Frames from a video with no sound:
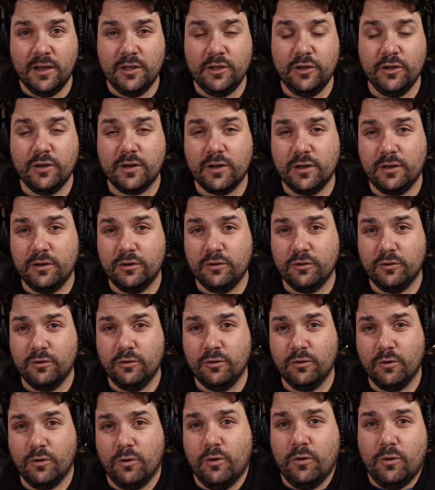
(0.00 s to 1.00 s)
You can
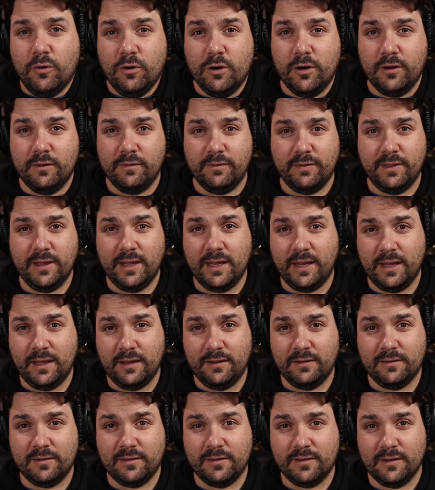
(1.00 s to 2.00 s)
do all of
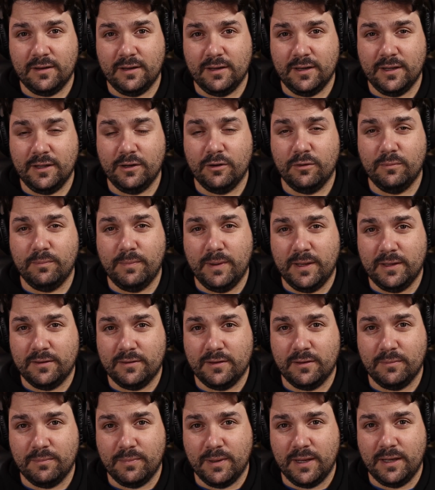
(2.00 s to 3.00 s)
these little
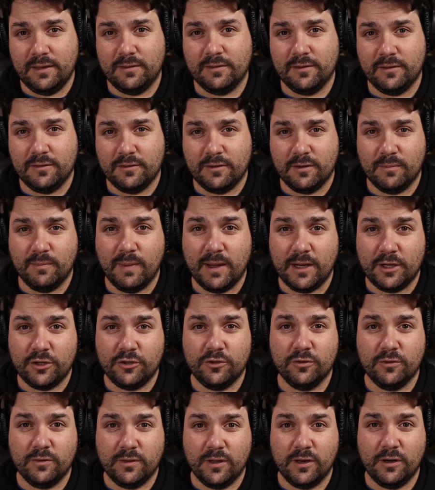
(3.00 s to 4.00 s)
bits and pieces to make
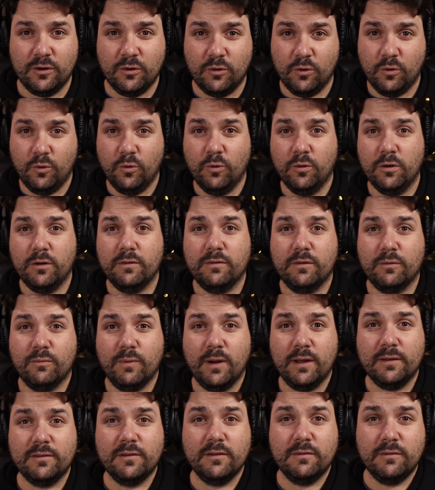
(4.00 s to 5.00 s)
sure that all of the
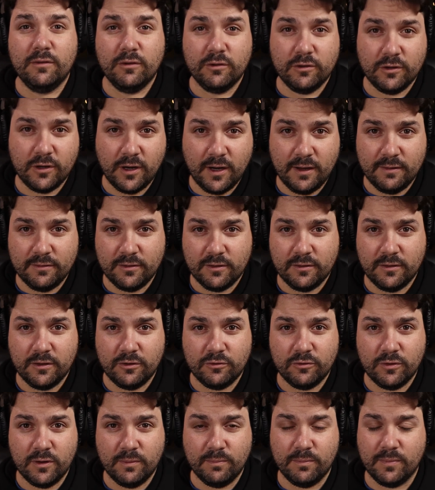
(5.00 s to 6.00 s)
rest of your dives on
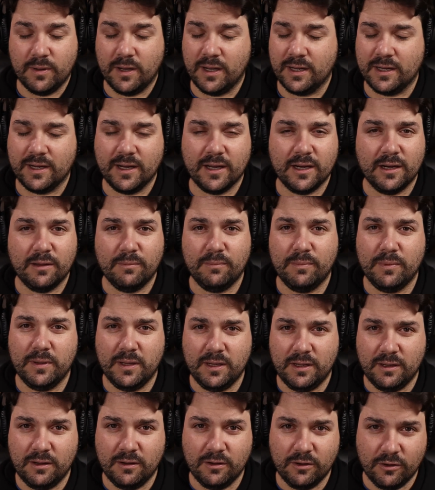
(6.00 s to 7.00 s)
the trip are going to
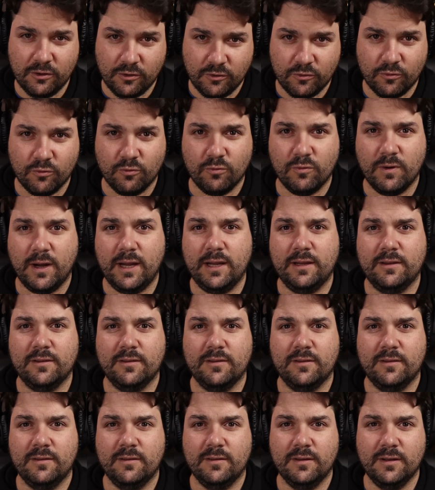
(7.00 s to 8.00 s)
be
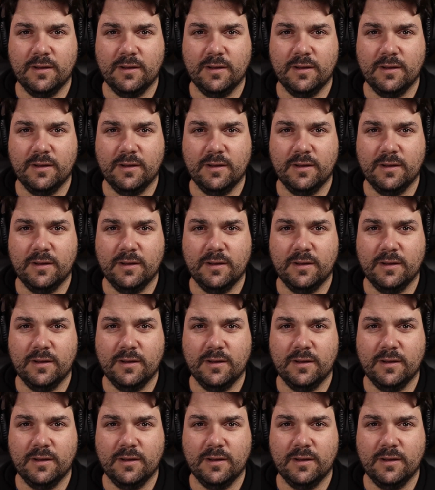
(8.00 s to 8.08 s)
great.